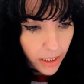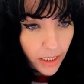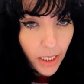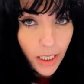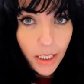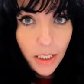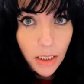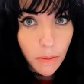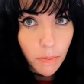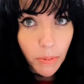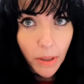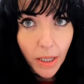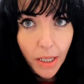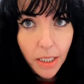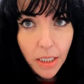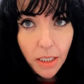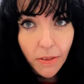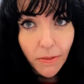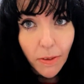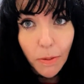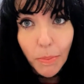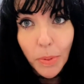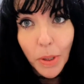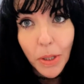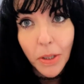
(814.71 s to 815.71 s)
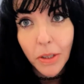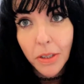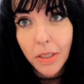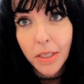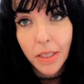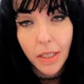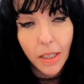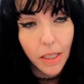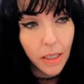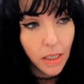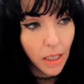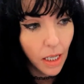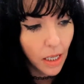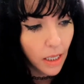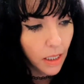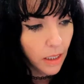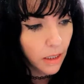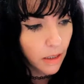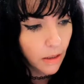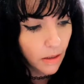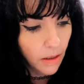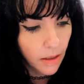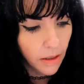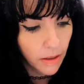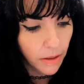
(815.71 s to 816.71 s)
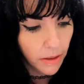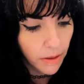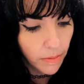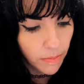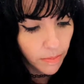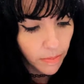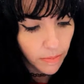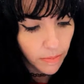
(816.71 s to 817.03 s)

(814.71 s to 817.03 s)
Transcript: There's the price of your box there gone.